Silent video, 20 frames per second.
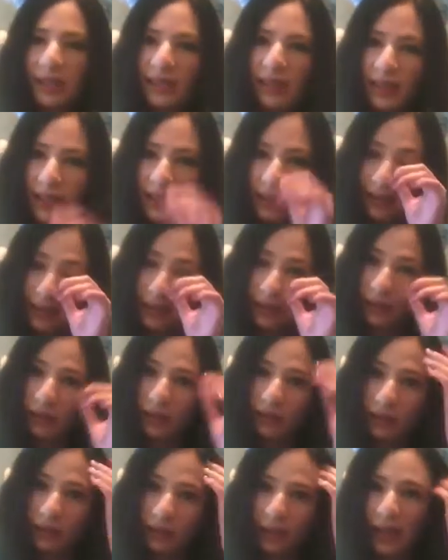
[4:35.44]
in case,
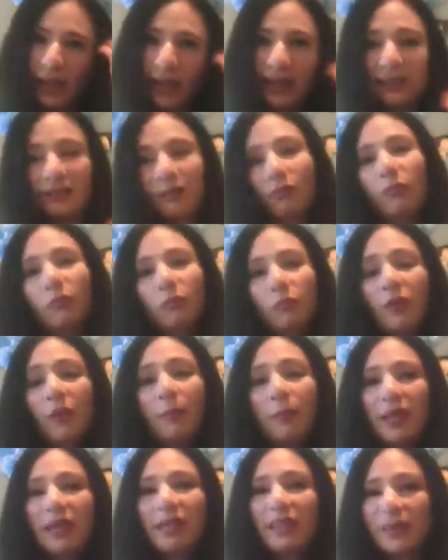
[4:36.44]
your head. For
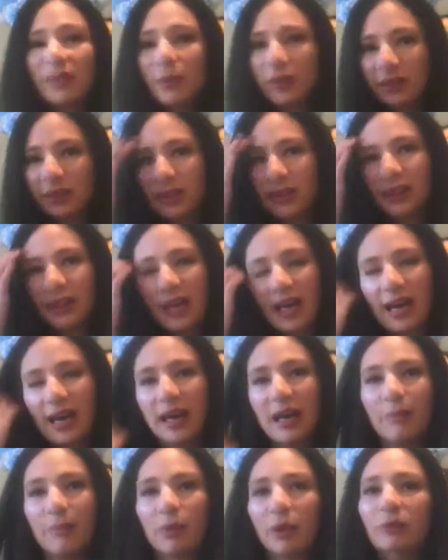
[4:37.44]
me, it's mostly
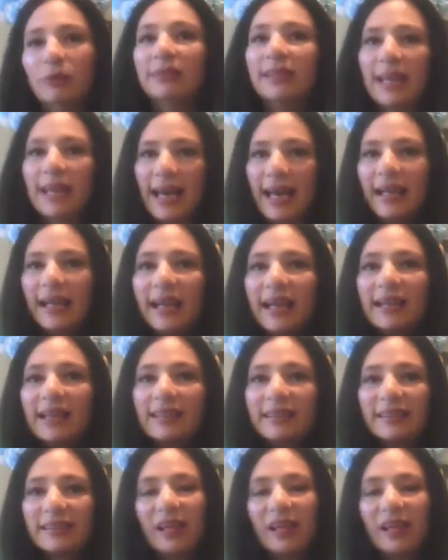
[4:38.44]
I'm prone to headaches